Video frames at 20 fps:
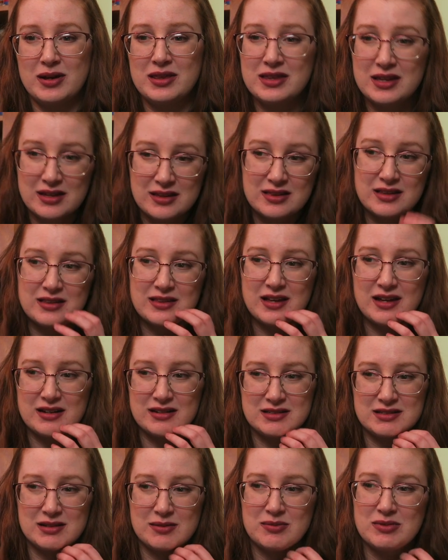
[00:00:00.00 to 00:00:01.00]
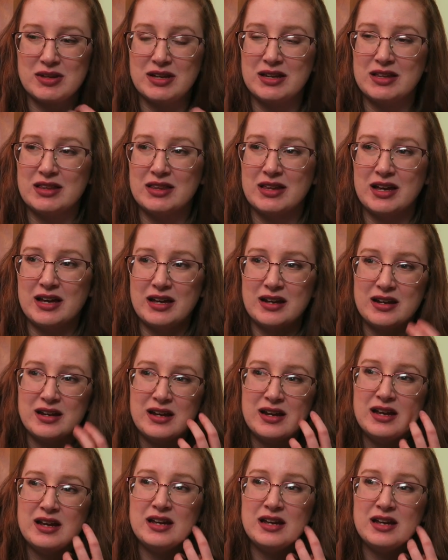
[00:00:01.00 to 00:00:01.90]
I think that that is something that